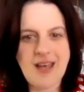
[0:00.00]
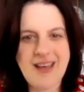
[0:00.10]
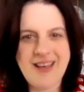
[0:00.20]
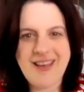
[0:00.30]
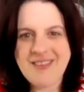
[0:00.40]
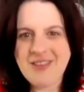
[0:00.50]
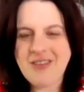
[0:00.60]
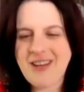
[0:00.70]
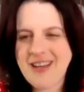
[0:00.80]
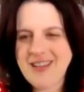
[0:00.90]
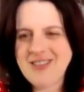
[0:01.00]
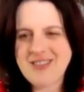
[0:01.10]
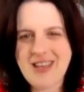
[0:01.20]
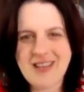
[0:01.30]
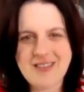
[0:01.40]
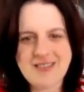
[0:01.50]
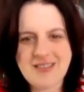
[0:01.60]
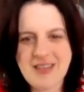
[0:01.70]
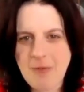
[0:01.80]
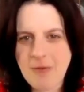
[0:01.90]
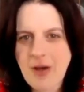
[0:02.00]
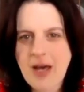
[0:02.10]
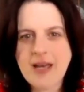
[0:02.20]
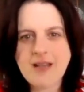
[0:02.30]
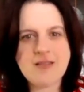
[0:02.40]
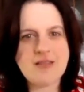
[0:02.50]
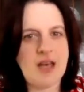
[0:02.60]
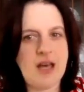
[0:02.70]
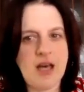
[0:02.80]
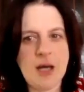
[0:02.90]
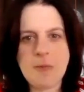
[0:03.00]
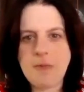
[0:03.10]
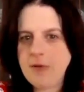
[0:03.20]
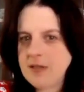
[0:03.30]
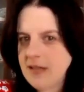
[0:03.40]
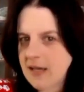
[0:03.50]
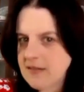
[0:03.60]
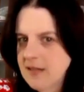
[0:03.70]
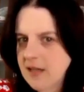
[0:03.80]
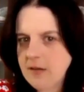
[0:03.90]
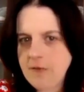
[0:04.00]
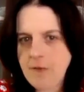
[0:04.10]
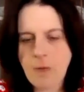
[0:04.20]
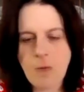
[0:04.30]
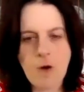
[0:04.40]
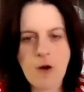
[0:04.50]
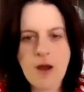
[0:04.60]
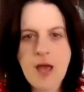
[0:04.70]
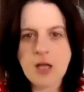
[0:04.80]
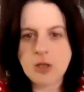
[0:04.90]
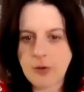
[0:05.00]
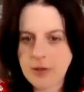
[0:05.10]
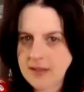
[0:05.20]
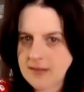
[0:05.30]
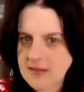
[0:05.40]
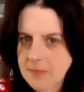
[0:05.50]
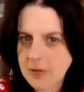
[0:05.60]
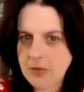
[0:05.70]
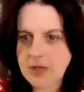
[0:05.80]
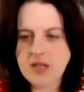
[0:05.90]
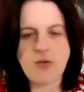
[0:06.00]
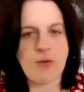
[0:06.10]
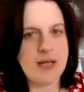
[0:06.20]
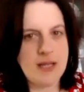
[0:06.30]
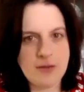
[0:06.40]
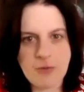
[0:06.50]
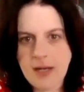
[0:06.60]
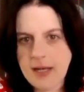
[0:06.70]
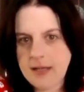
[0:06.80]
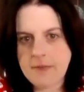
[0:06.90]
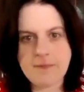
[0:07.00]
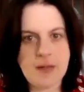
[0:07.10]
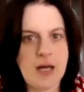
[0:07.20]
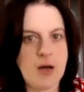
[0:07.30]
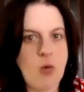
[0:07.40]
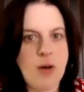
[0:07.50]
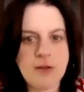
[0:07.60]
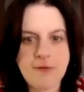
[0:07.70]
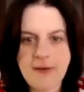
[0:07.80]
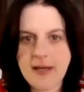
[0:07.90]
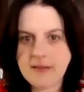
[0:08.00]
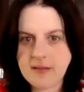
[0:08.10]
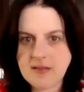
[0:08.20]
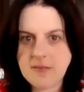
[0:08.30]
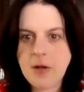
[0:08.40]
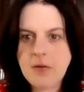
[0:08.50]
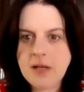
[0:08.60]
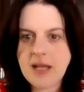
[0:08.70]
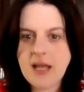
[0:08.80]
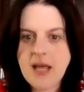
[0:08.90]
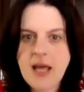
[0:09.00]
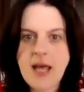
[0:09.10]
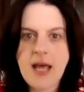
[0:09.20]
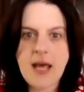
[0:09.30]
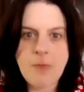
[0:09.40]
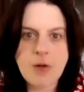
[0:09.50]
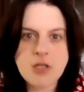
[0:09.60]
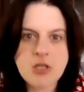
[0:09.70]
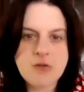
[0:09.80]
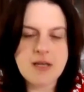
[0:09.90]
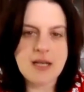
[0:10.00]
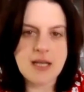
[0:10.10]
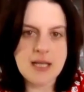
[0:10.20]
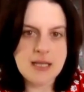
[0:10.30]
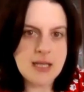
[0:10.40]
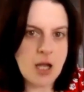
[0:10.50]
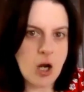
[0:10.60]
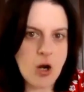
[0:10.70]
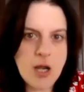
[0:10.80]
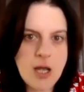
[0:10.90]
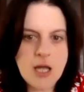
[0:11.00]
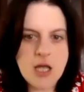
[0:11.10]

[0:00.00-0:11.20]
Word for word: uh, in the United States that provides uh, free testing for learning disabilities or any other kind of uh, qualifying disability. And once you get in there,